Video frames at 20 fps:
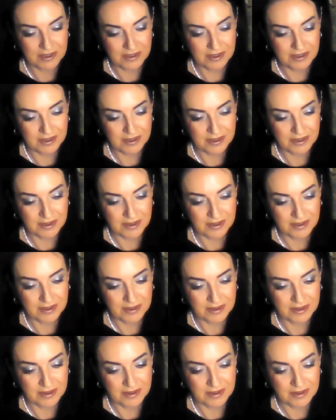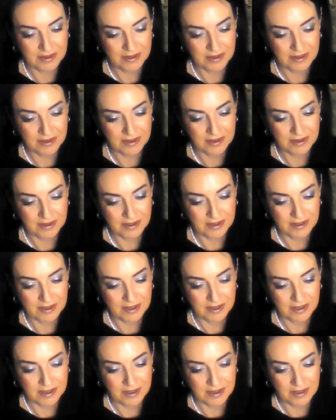
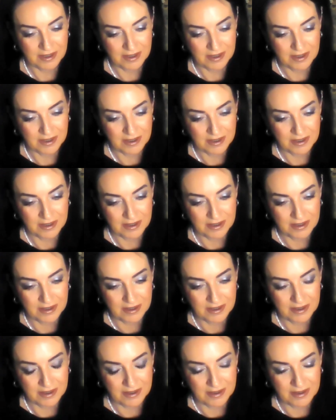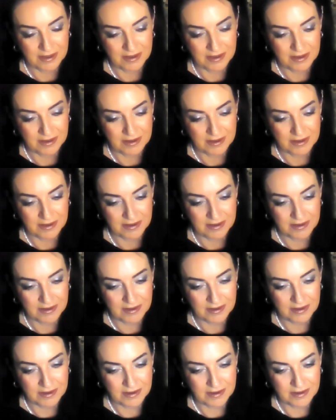
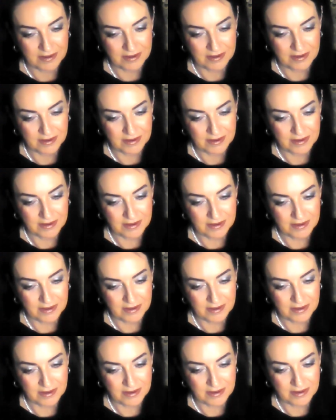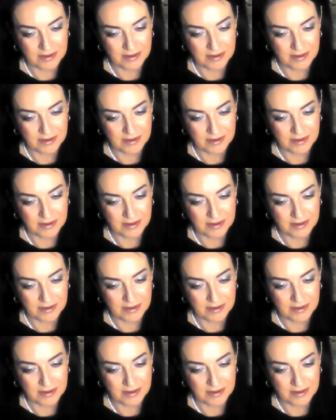(silence)